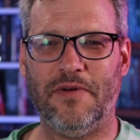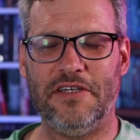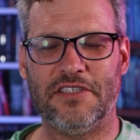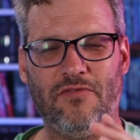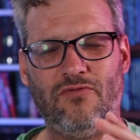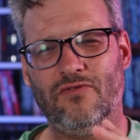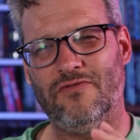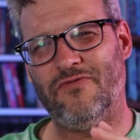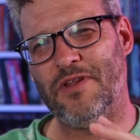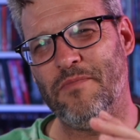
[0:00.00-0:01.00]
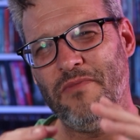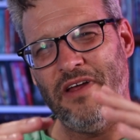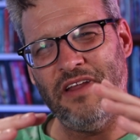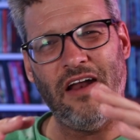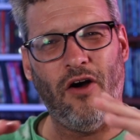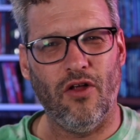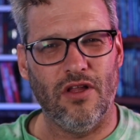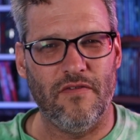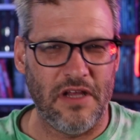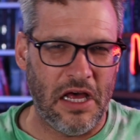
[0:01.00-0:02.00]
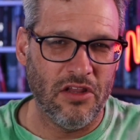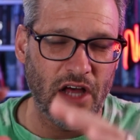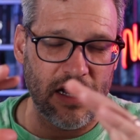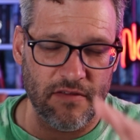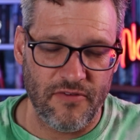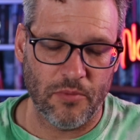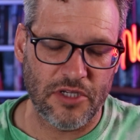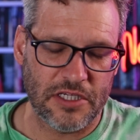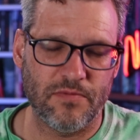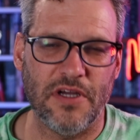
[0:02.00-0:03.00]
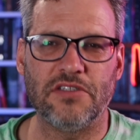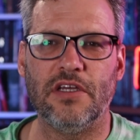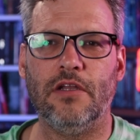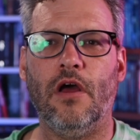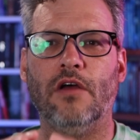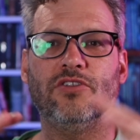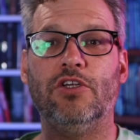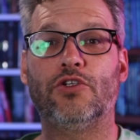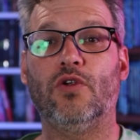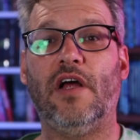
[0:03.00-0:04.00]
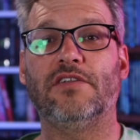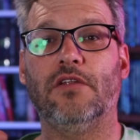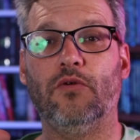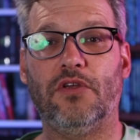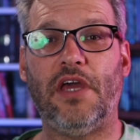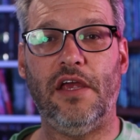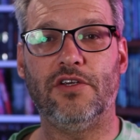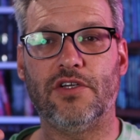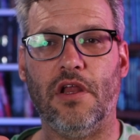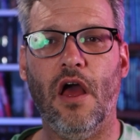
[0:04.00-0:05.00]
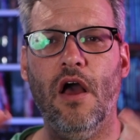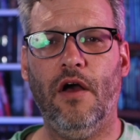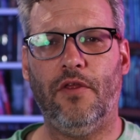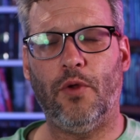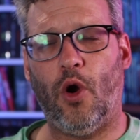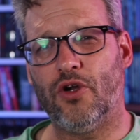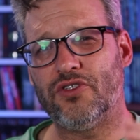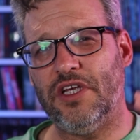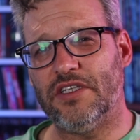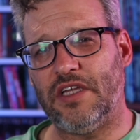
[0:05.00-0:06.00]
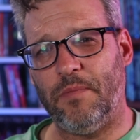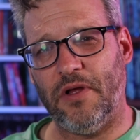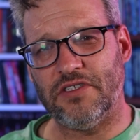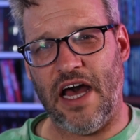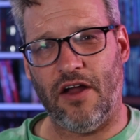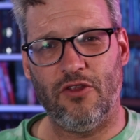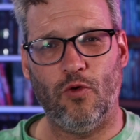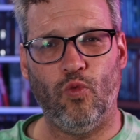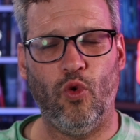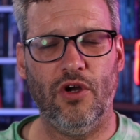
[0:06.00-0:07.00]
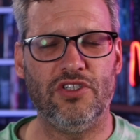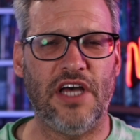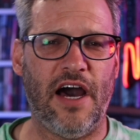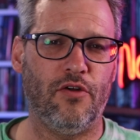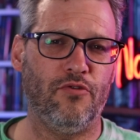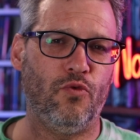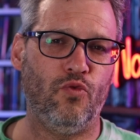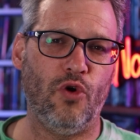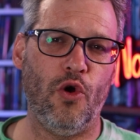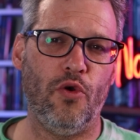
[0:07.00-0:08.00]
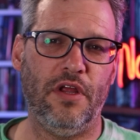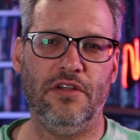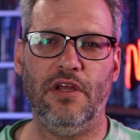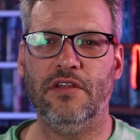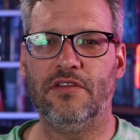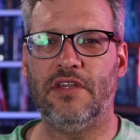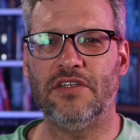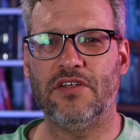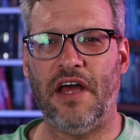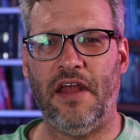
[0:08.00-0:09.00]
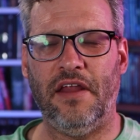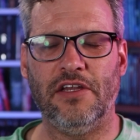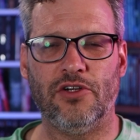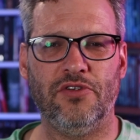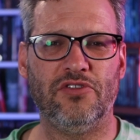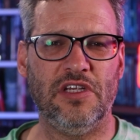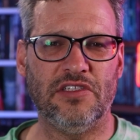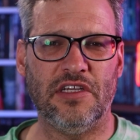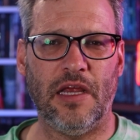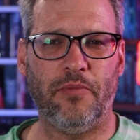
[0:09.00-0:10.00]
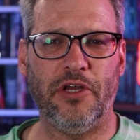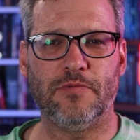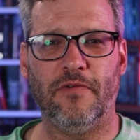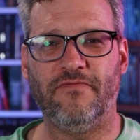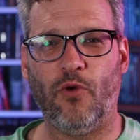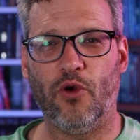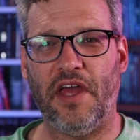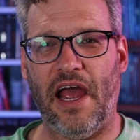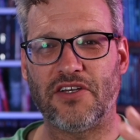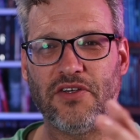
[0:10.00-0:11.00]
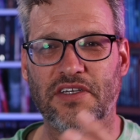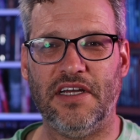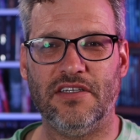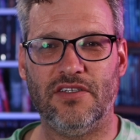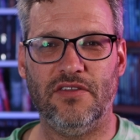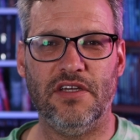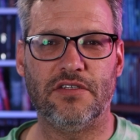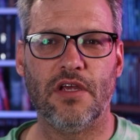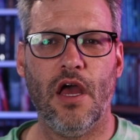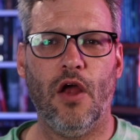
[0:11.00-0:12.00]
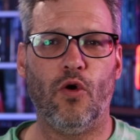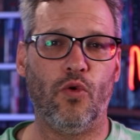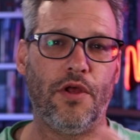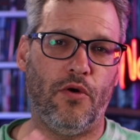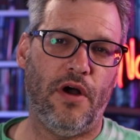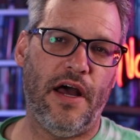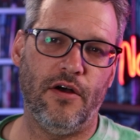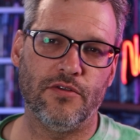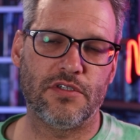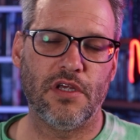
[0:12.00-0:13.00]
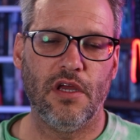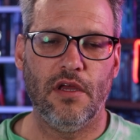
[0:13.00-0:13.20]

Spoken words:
place not all of it. A lot of the film takes place in a centralized location. Though there are scenes that take place out in the woods, out on the road, and things of that nature. And there's scenes that take place before they actually get to this rental house.